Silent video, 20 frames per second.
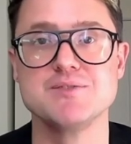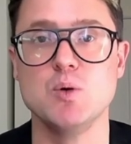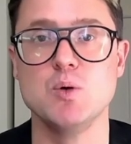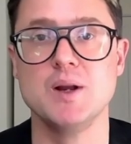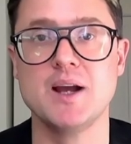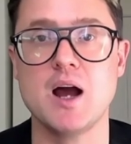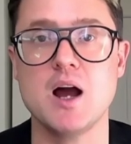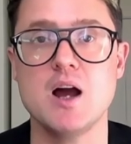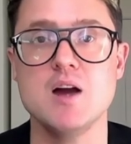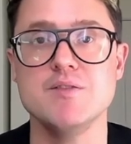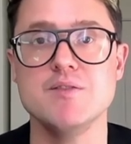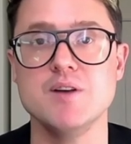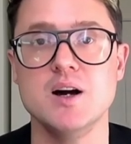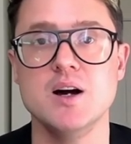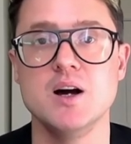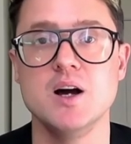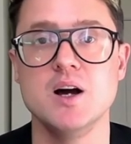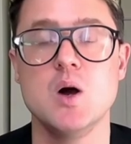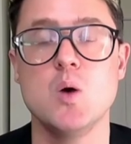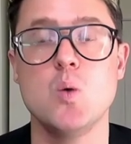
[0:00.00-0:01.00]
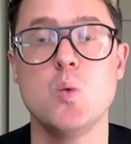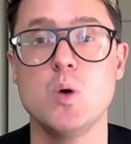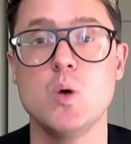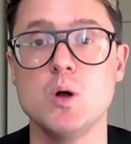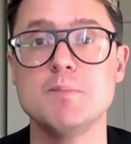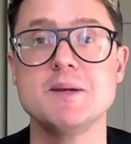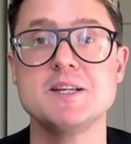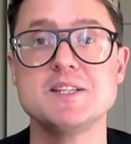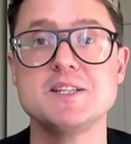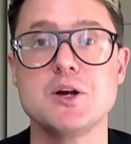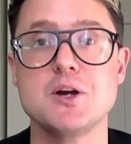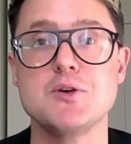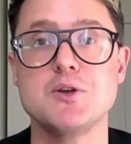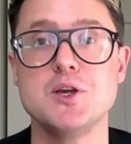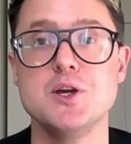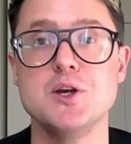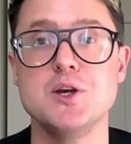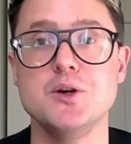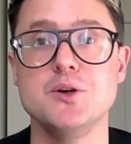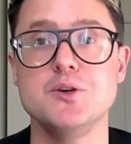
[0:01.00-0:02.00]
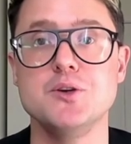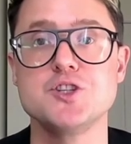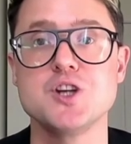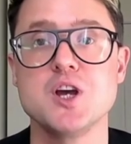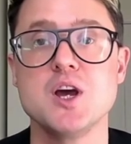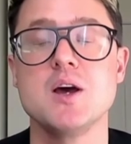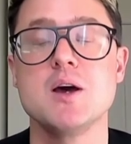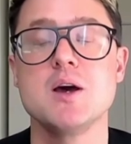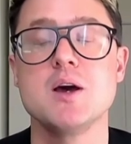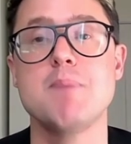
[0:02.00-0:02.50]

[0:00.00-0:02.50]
falling over will be so huge.